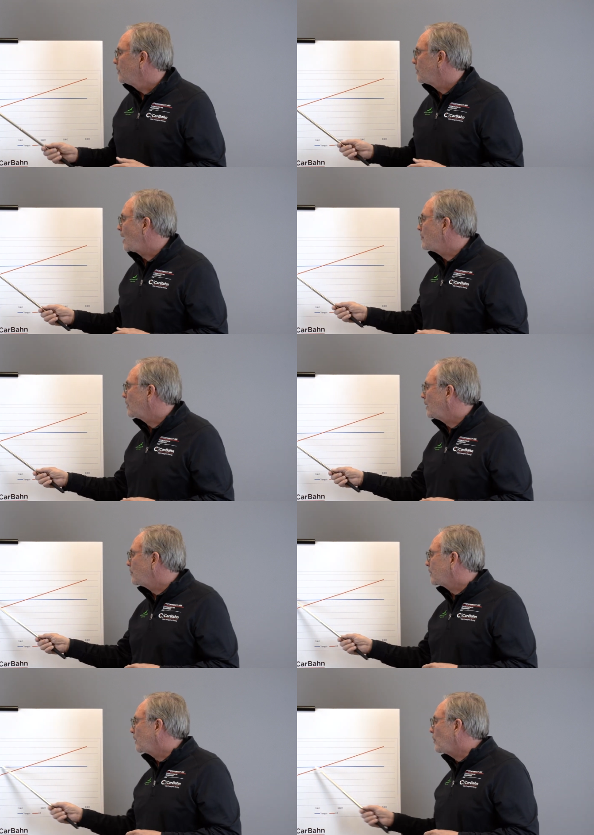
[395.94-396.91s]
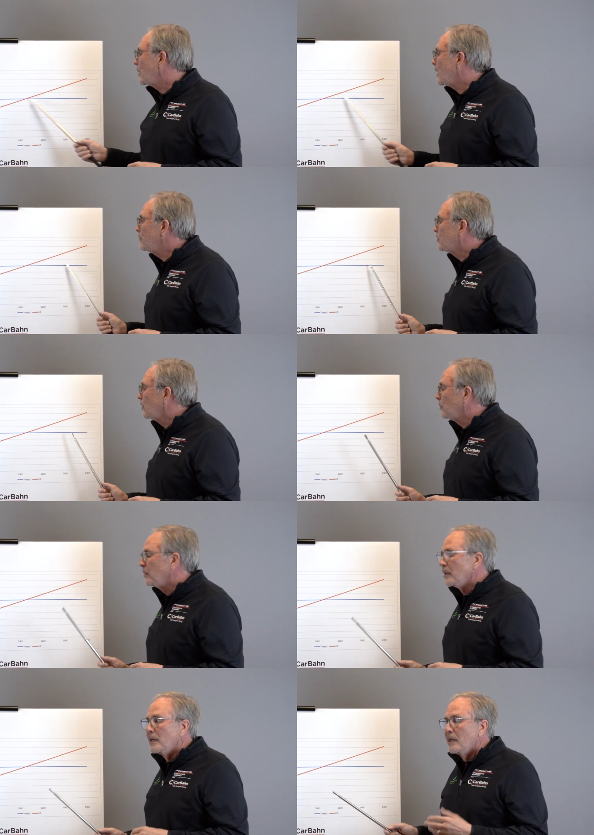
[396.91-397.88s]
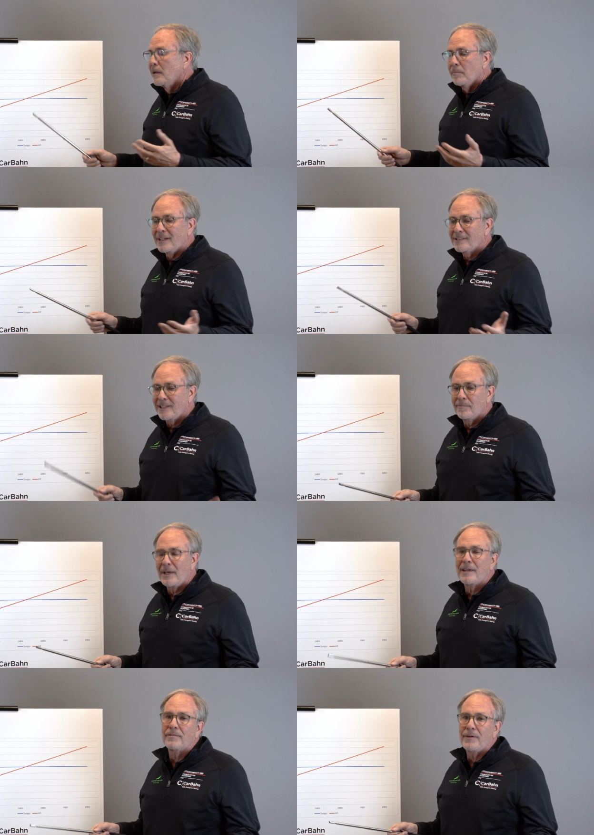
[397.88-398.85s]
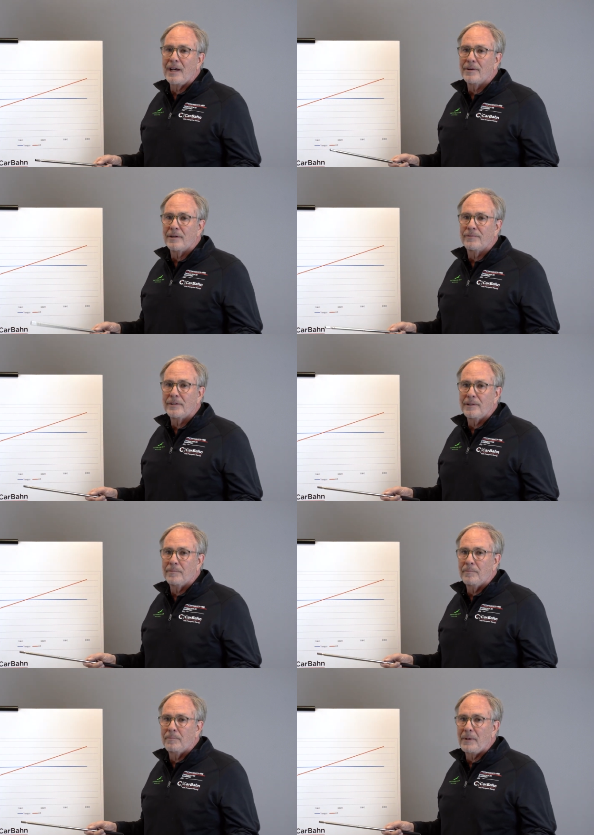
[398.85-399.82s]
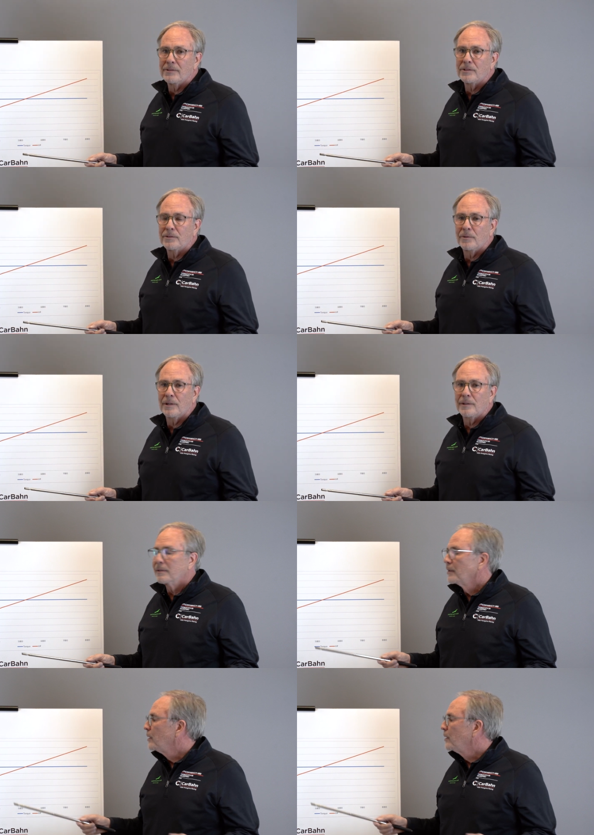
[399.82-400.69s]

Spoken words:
to emulate what the OEMs do, but instead of making 550 pounds of torque,